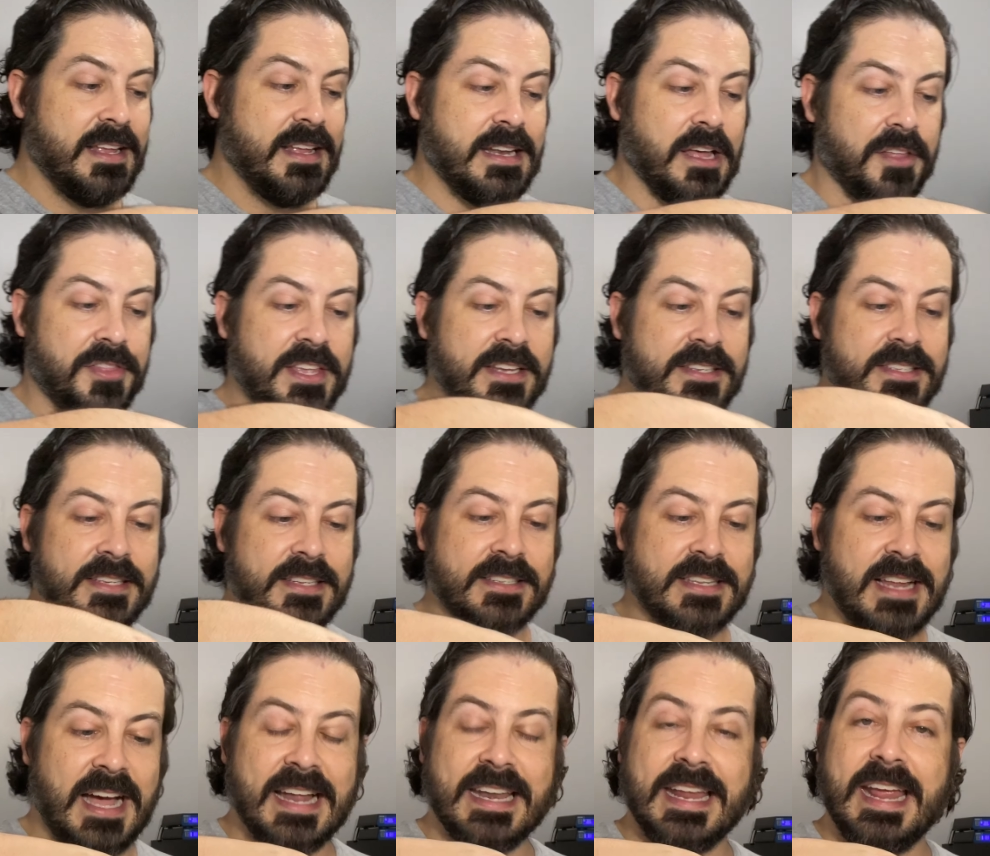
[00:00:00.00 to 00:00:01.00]
Now this is
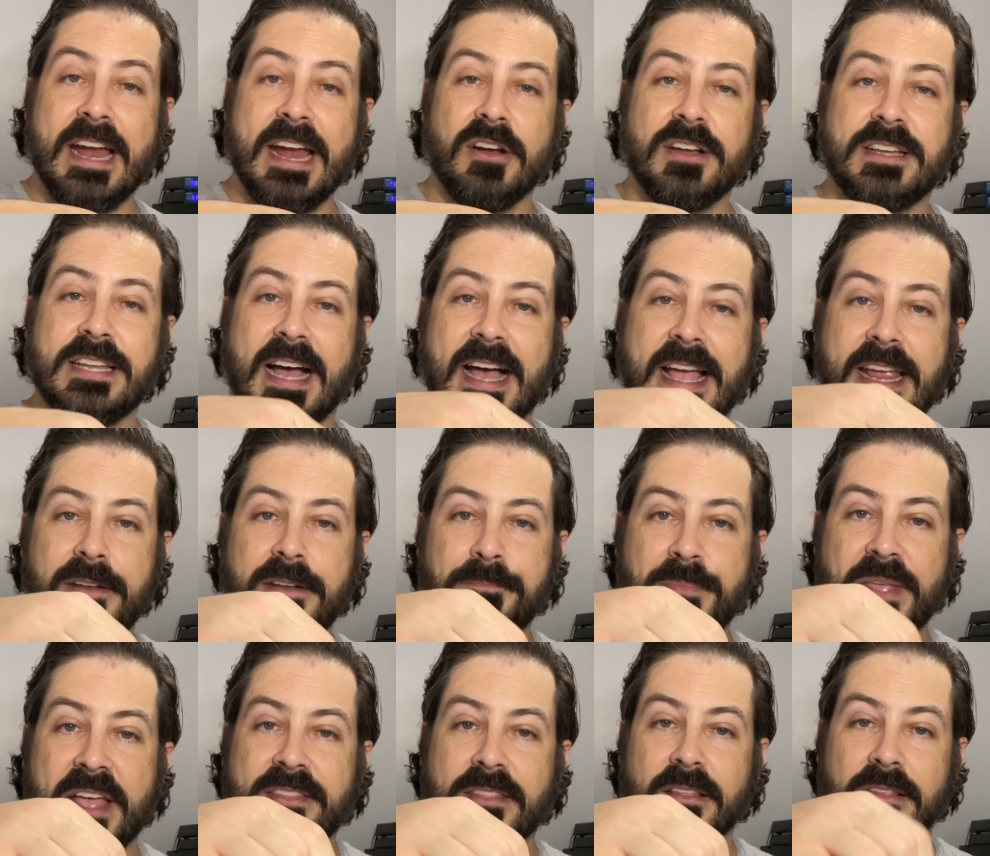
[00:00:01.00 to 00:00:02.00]
not airtight
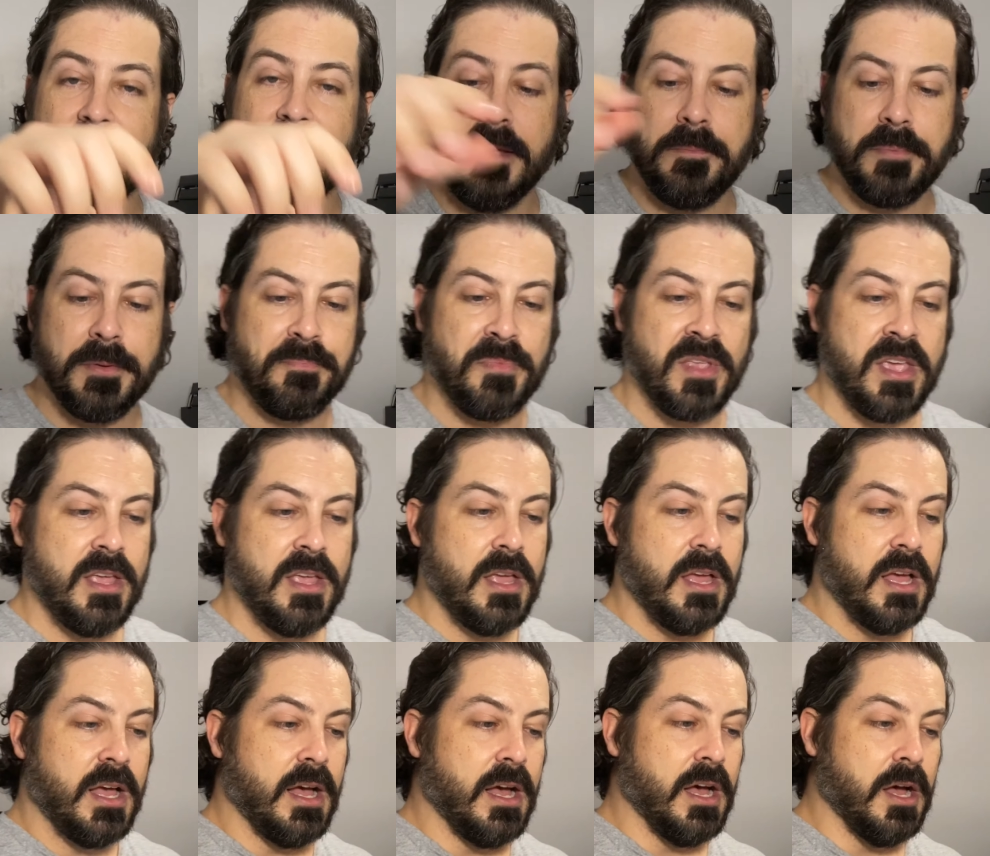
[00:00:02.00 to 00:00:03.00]
at the lip,
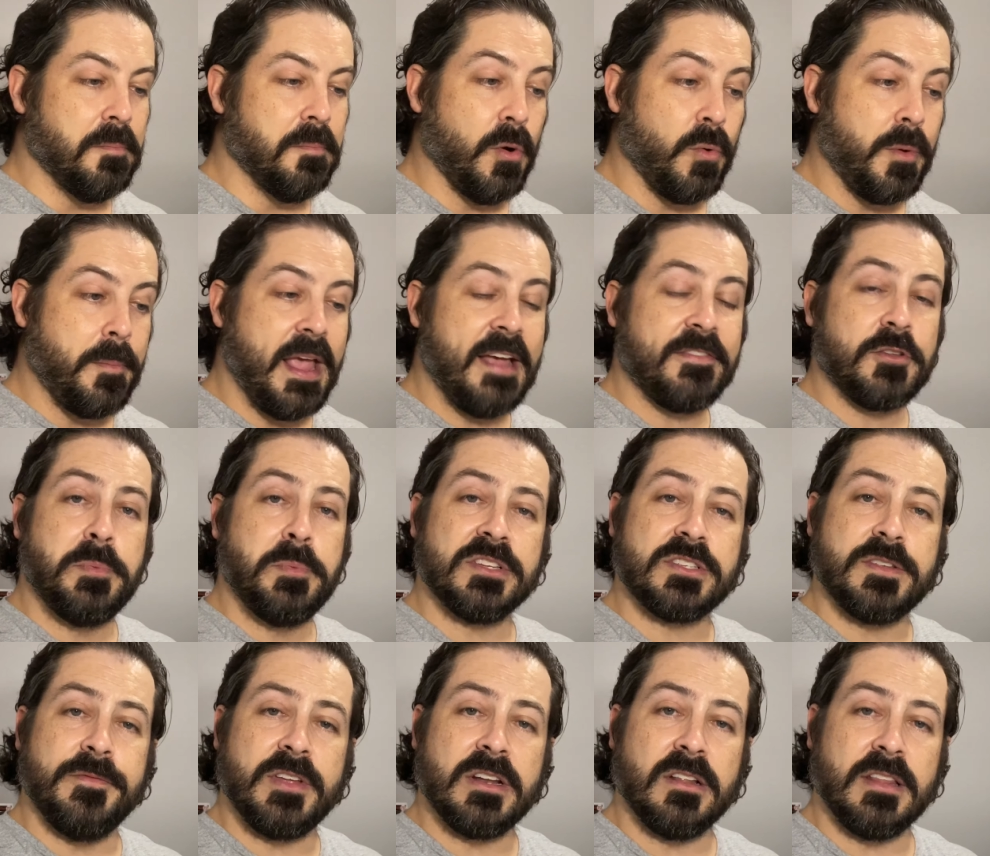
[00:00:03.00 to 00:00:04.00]
but we may have to put
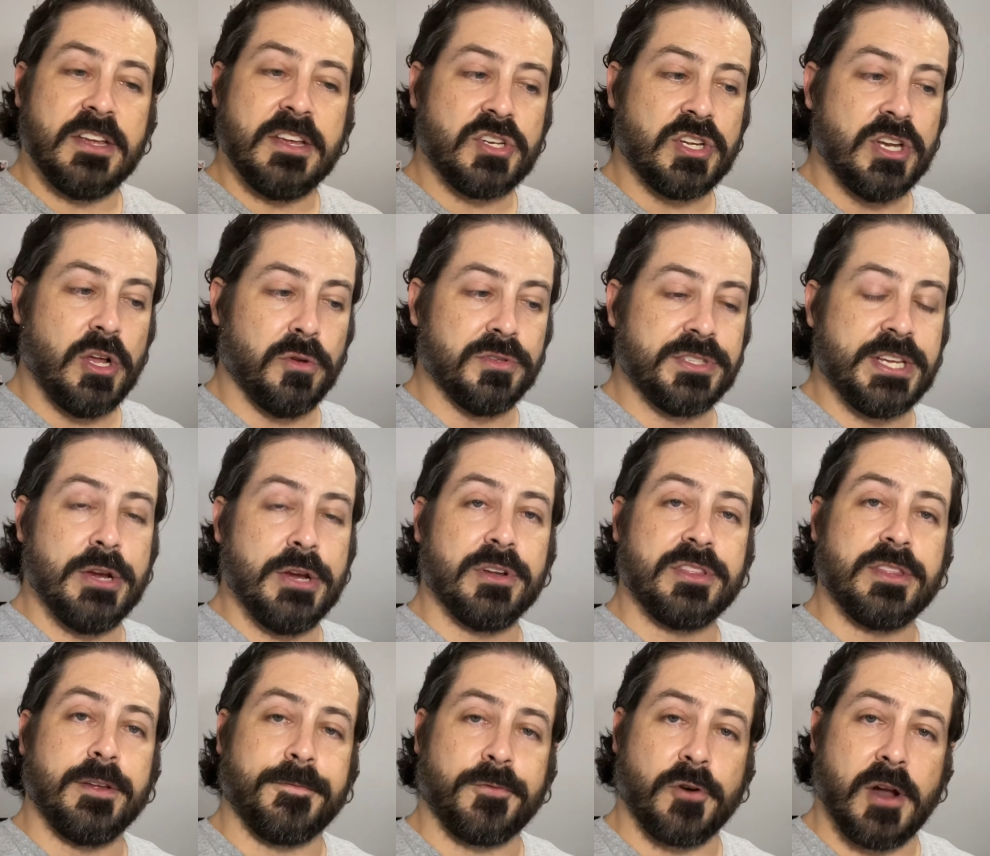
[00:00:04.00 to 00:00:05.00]
some ventilation holes here
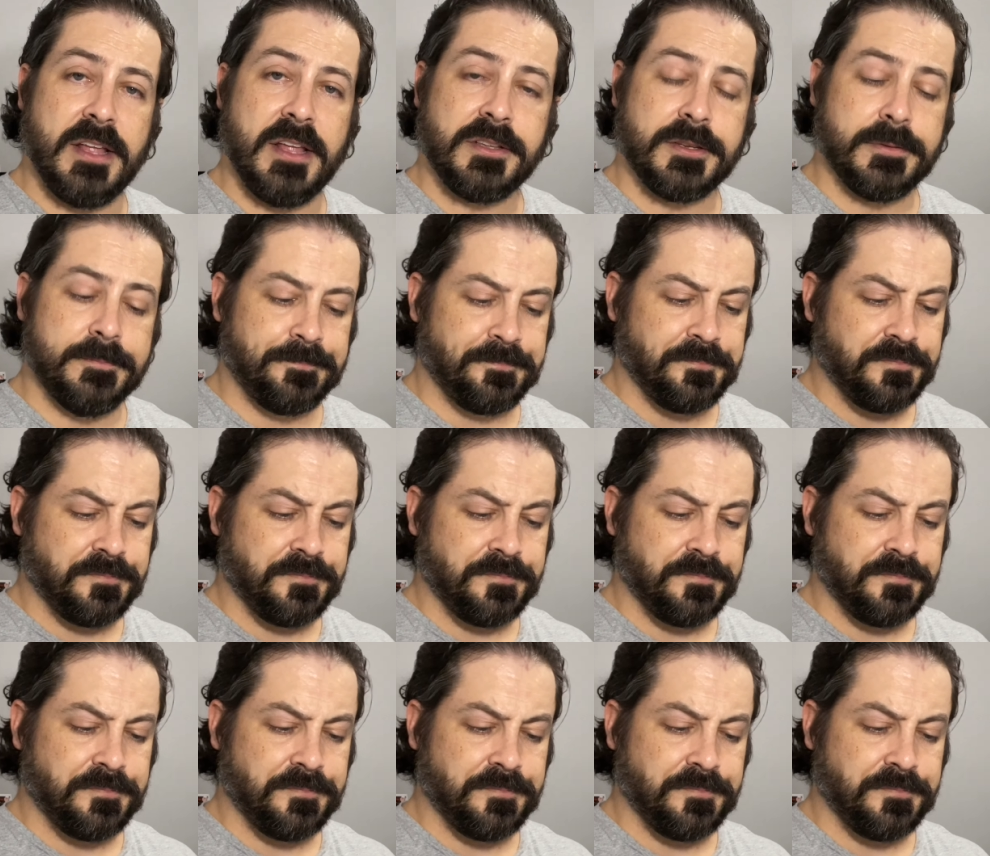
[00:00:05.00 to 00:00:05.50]
at the front.